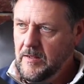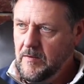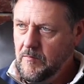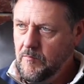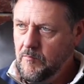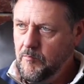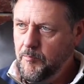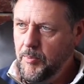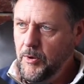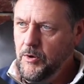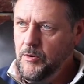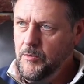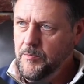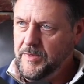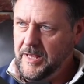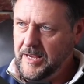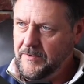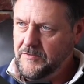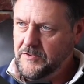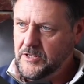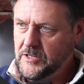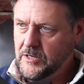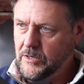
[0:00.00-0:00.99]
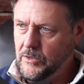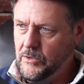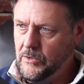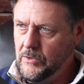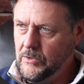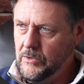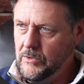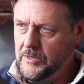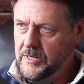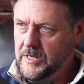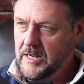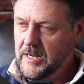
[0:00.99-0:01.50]
boom, they've
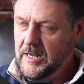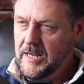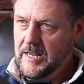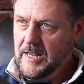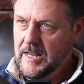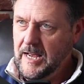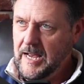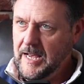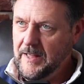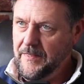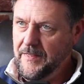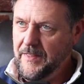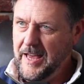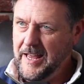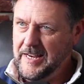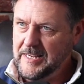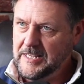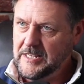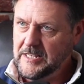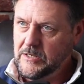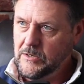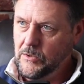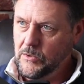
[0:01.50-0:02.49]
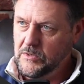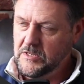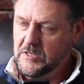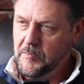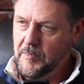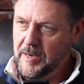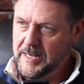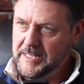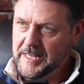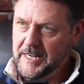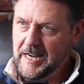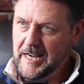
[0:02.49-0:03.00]
scored, and that's
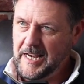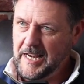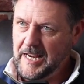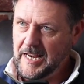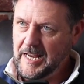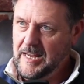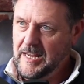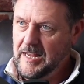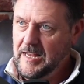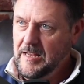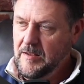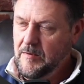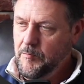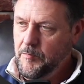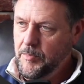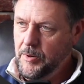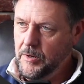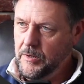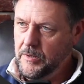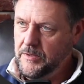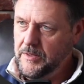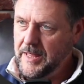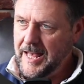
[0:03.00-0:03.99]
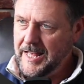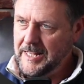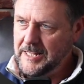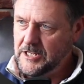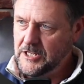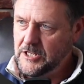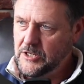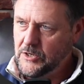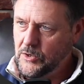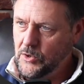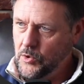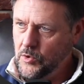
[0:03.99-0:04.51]
automatically put that
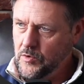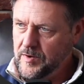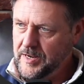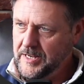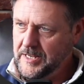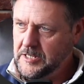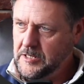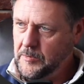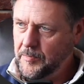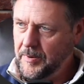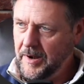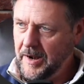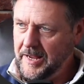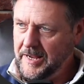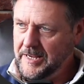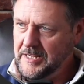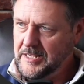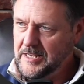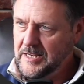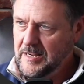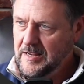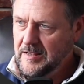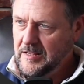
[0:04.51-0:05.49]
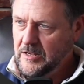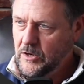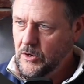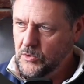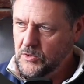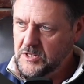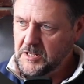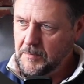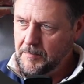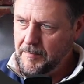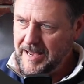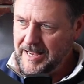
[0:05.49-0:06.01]
score into place. Of
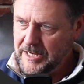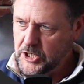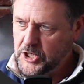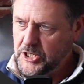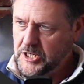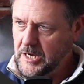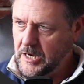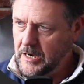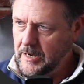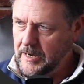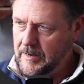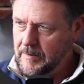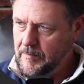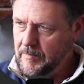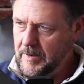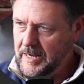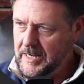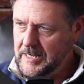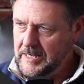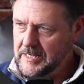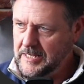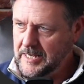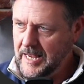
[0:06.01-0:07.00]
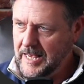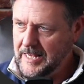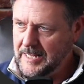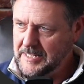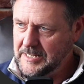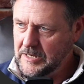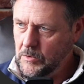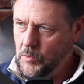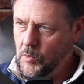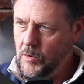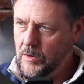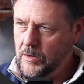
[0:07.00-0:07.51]
course the match time is as
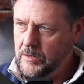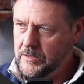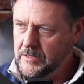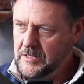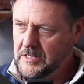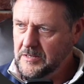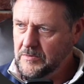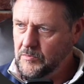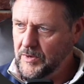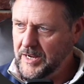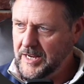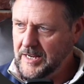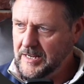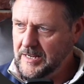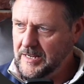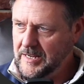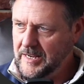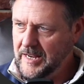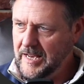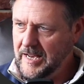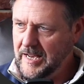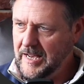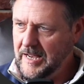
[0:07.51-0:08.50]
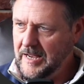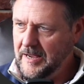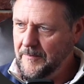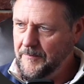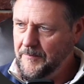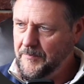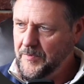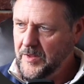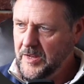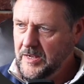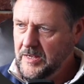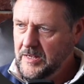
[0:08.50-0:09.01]
it was. We can
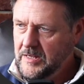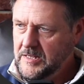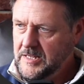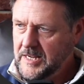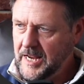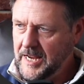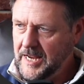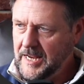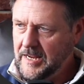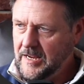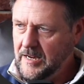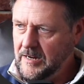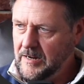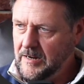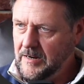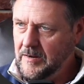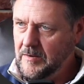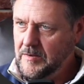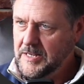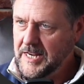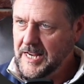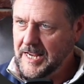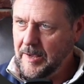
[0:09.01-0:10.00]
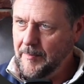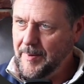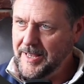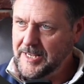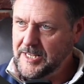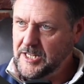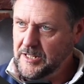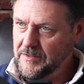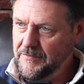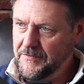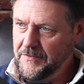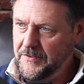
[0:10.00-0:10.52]
take it back
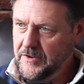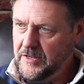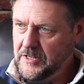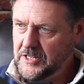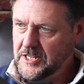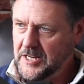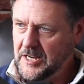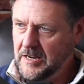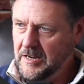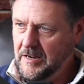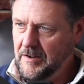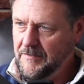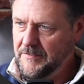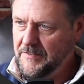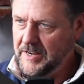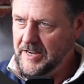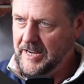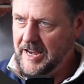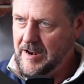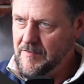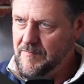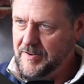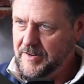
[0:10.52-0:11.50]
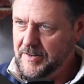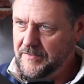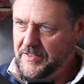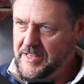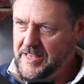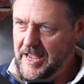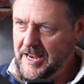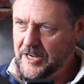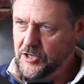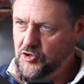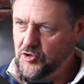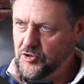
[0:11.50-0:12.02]
to the first half and get rid of the
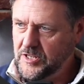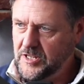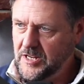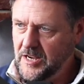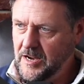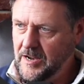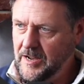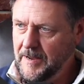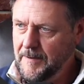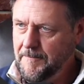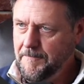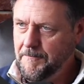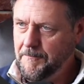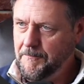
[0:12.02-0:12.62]
extra time.